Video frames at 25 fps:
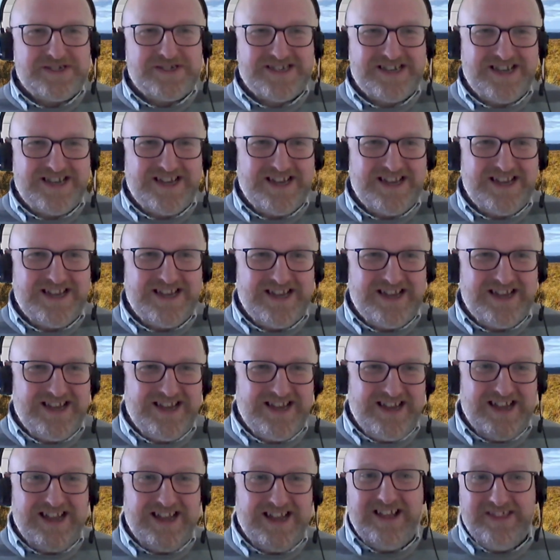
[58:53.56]

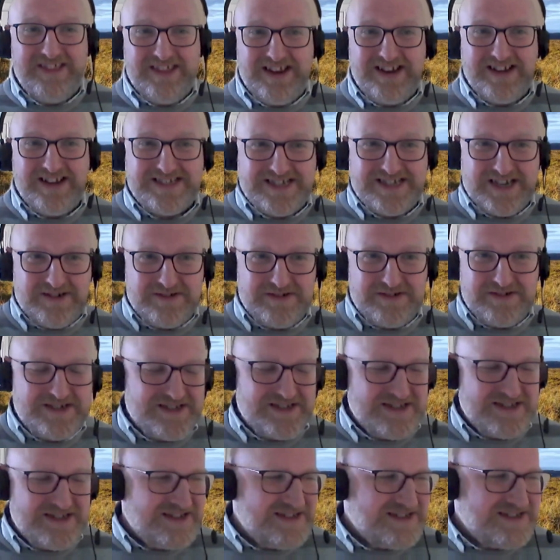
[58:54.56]
and then it's down
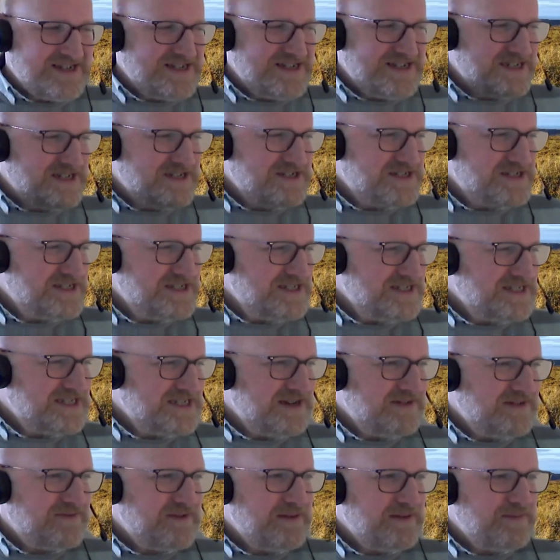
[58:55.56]
to the
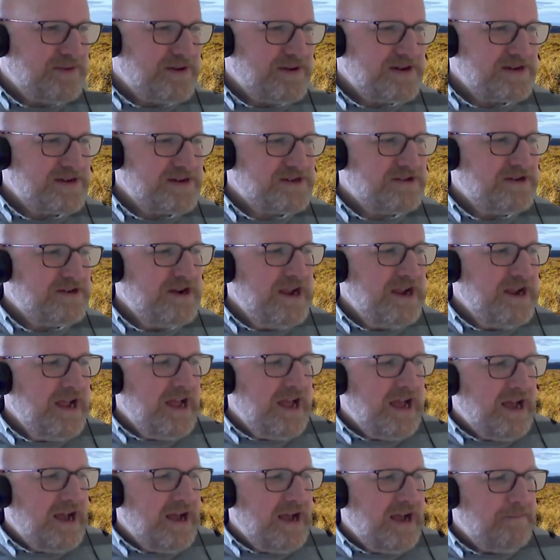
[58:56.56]
delivery partner.
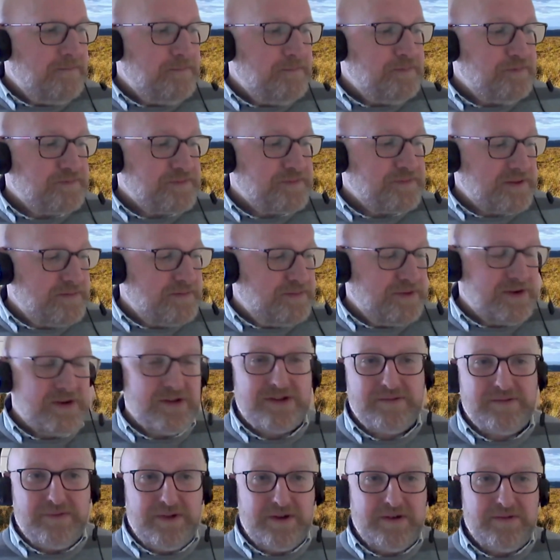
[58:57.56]
But
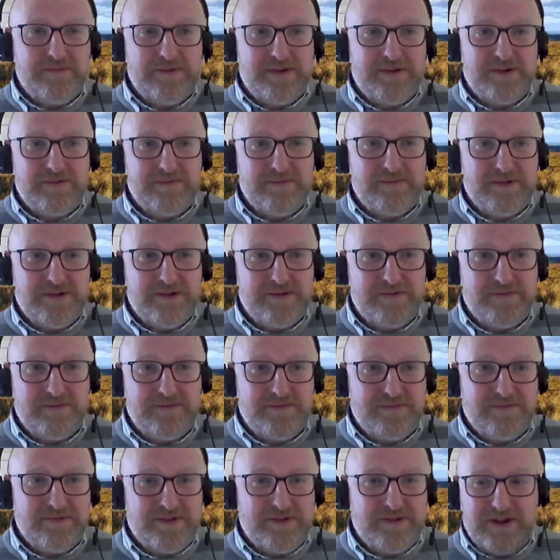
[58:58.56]
look, we're
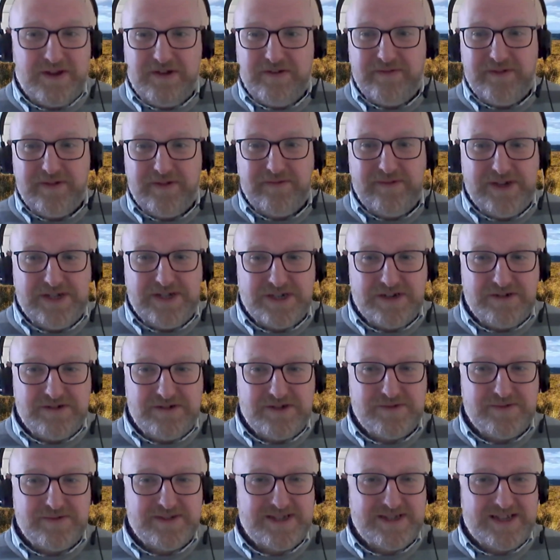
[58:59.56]
there. If you reach
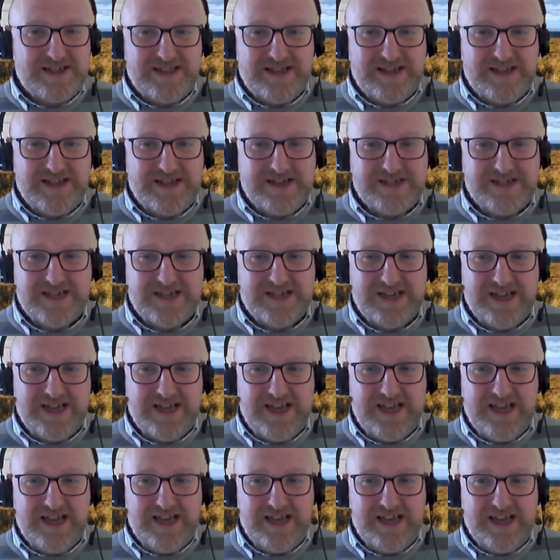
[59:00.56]
out to us at that
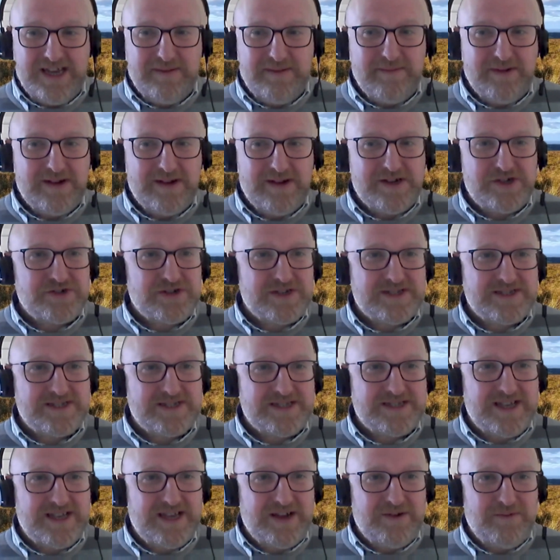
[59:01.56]
email
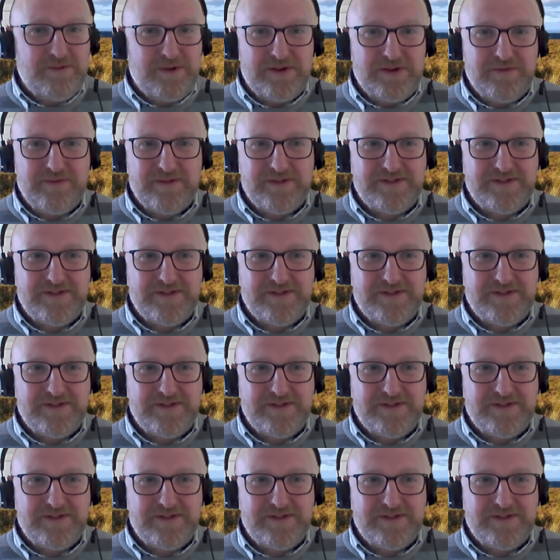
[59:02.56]
address, one of